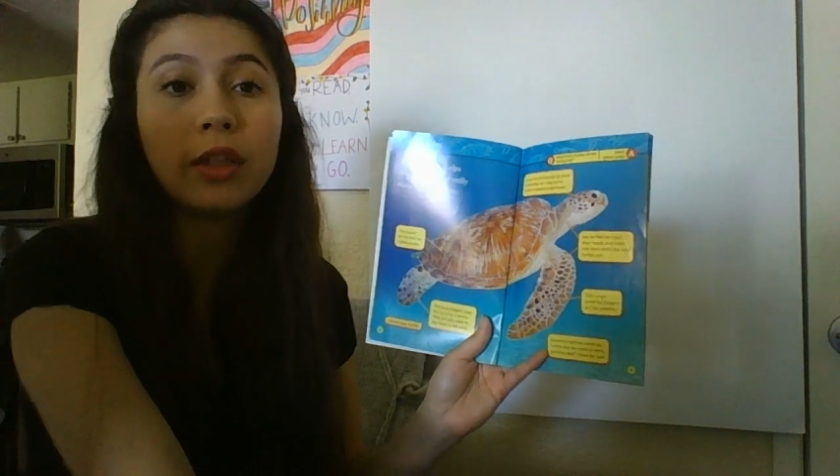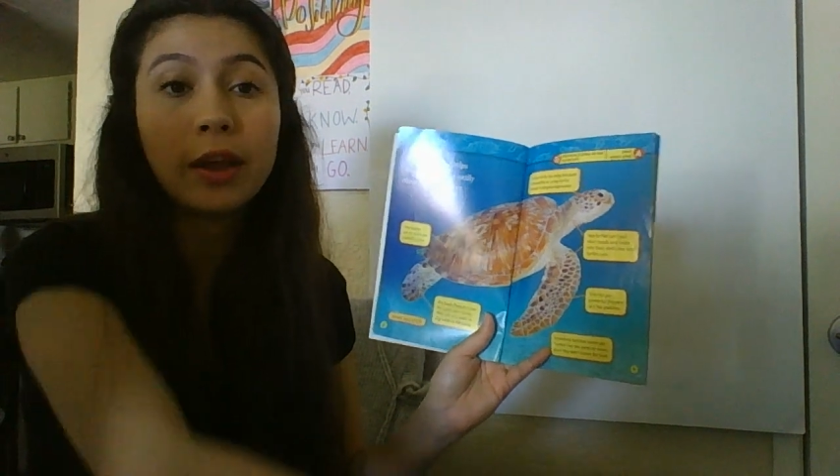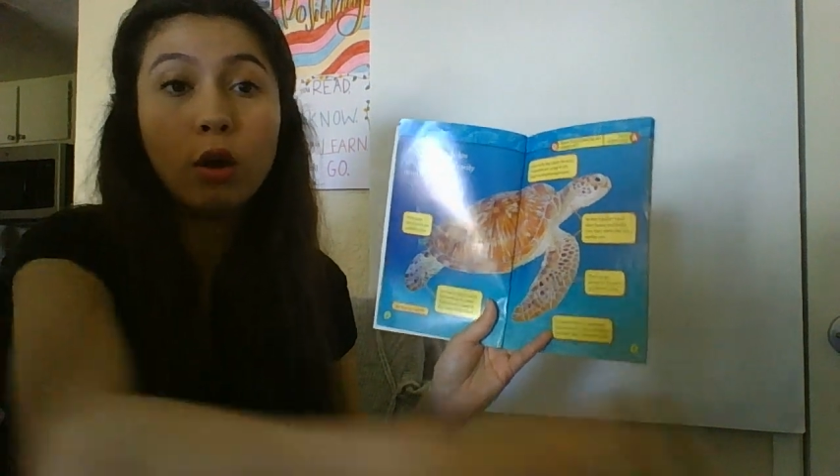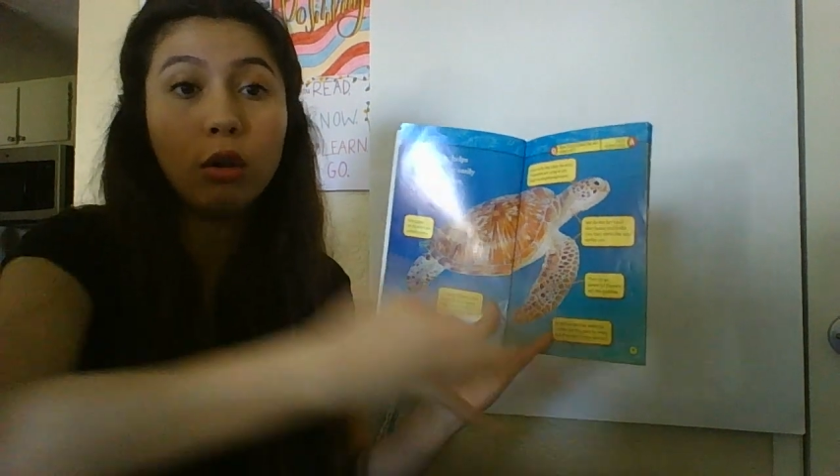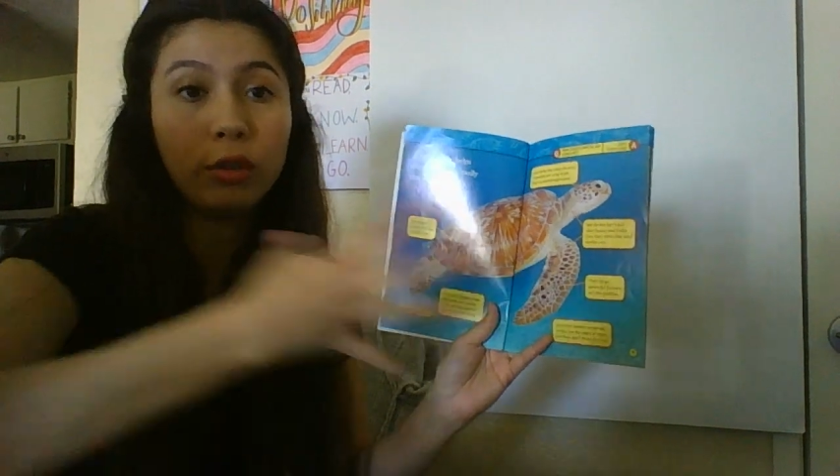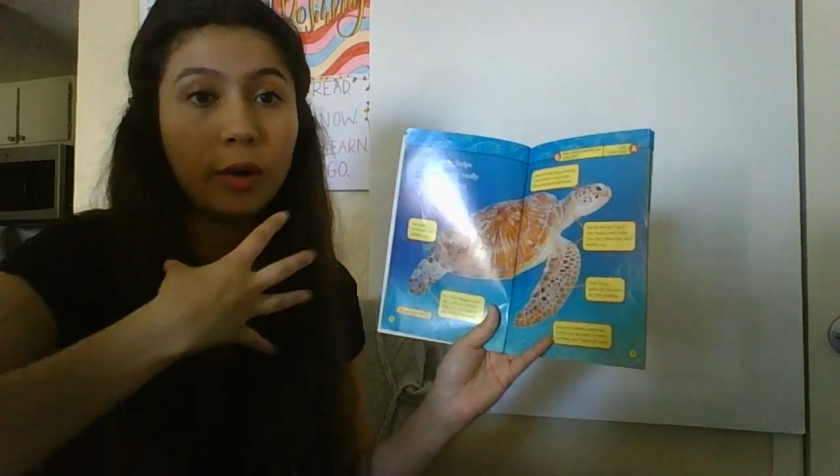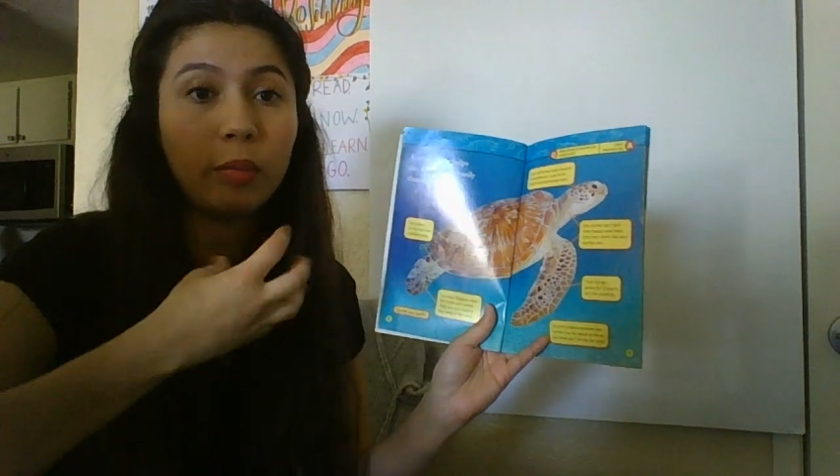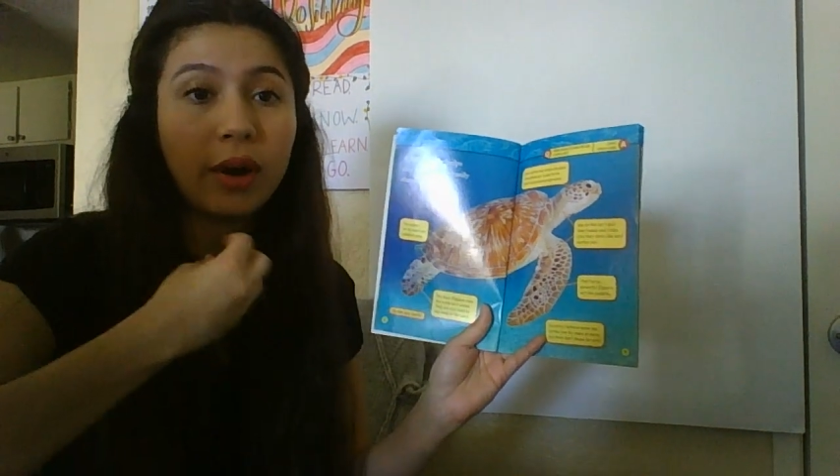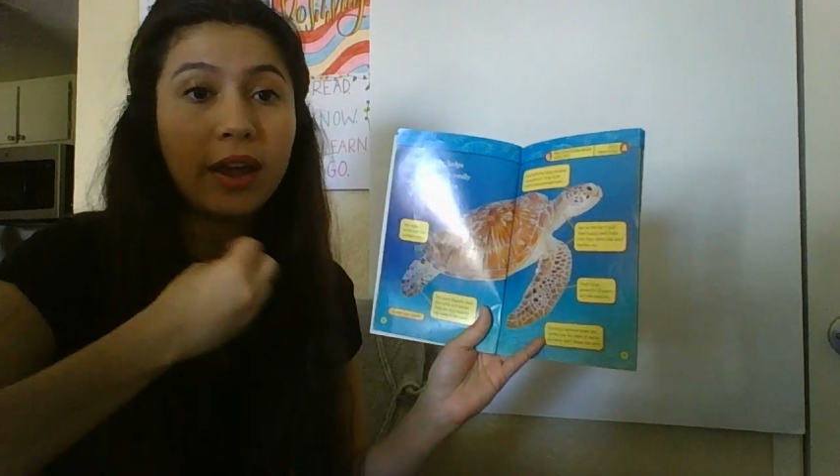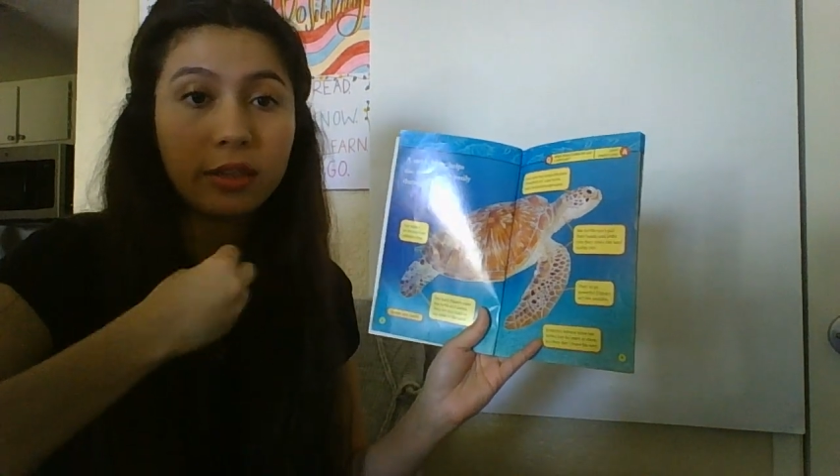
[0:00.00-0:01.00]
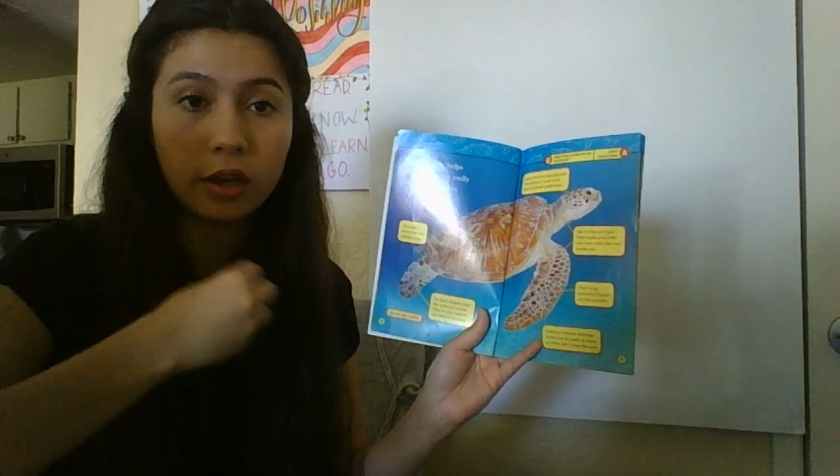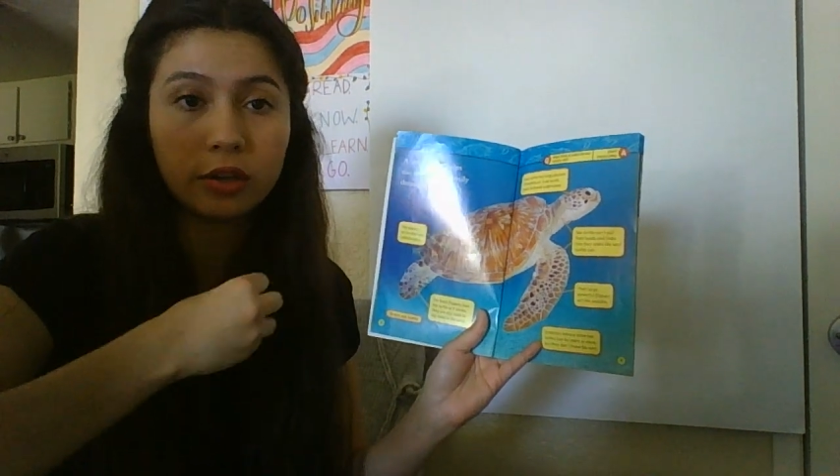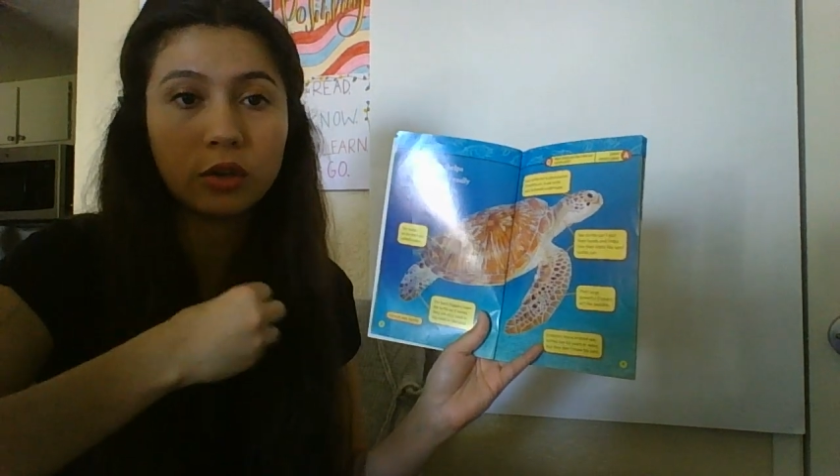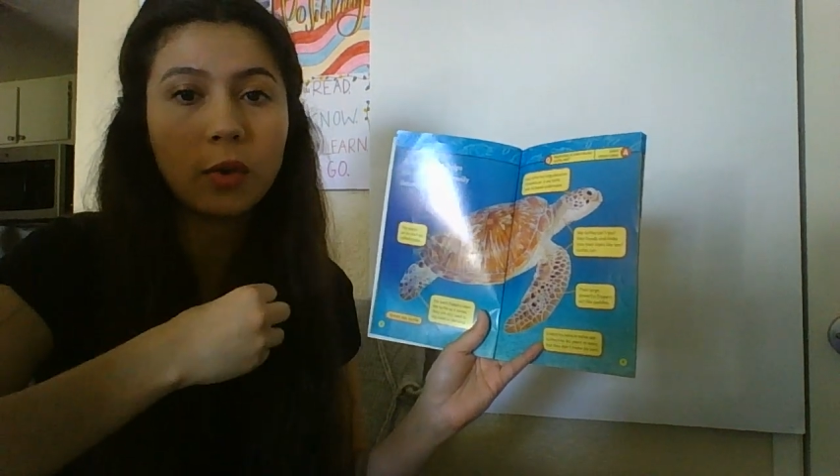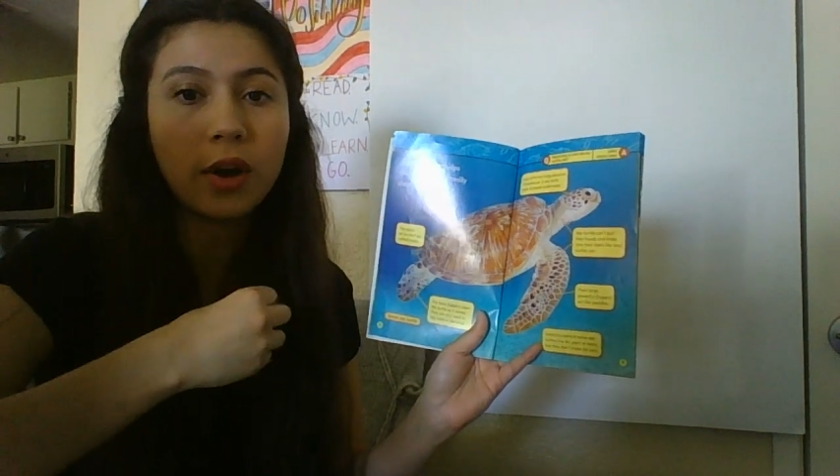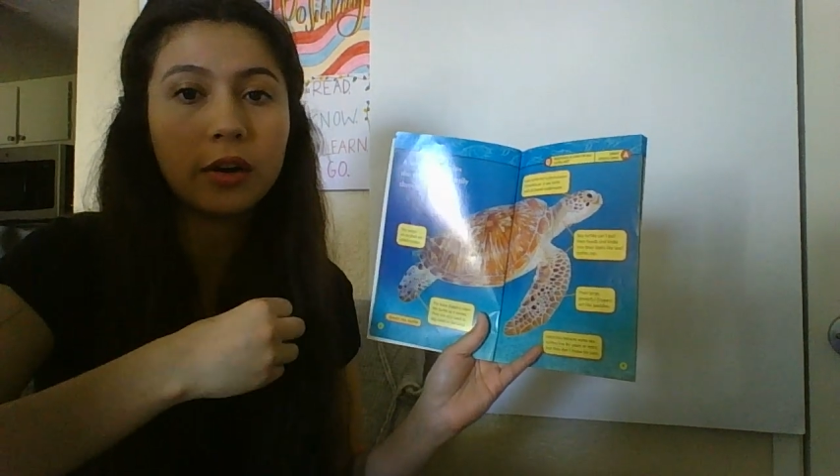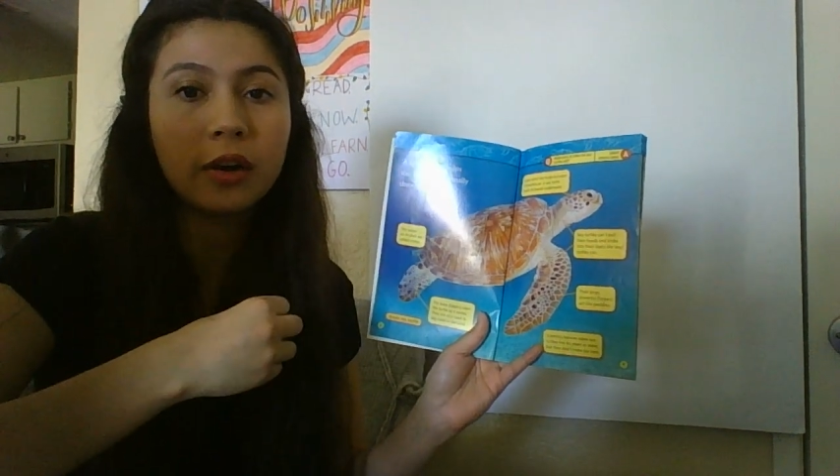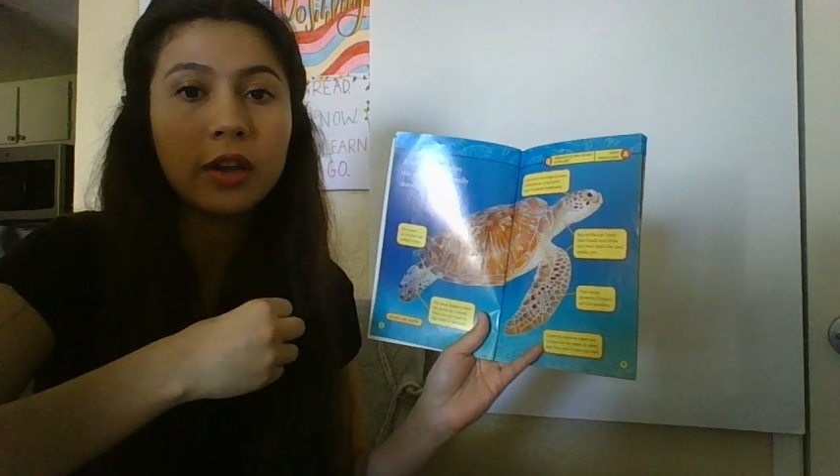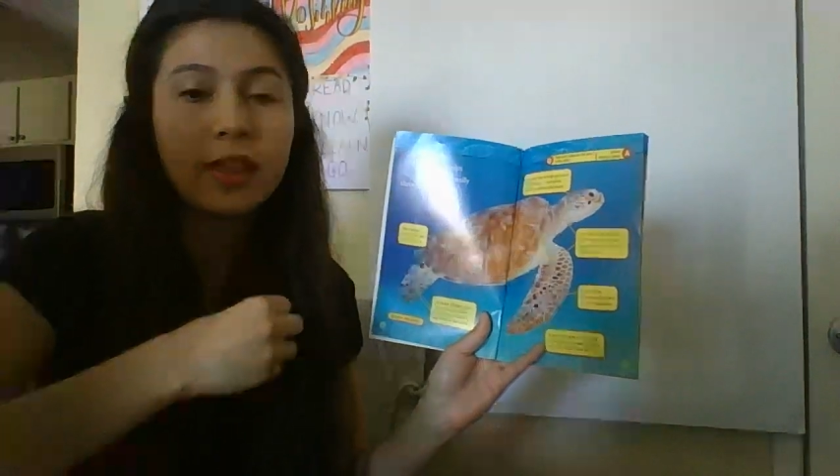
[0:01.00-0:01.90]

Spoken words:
They hold their breath underwater.